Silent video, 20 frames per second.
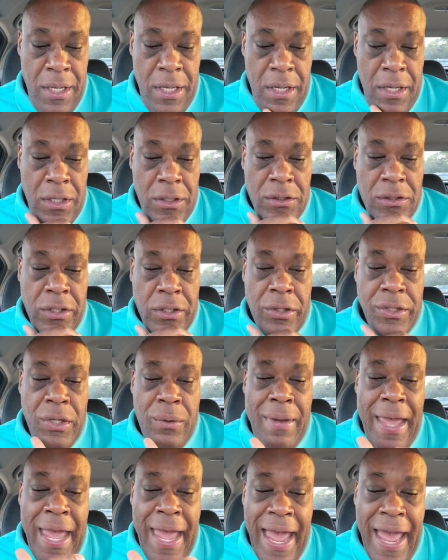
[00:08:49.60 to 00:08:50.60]
So, you
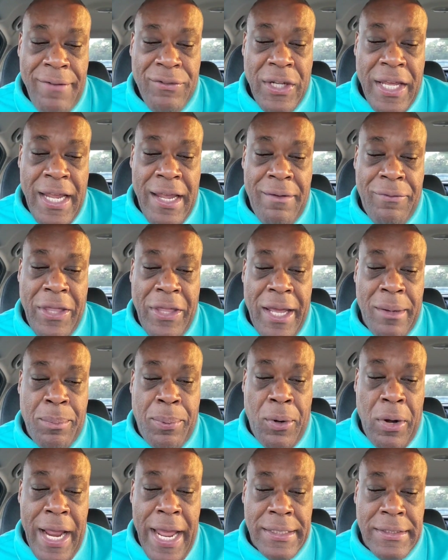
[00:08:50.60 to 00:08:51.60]
have to have that
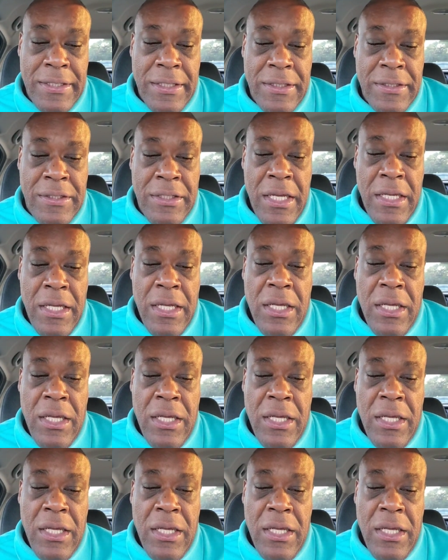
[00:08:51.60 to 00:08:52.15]
practice.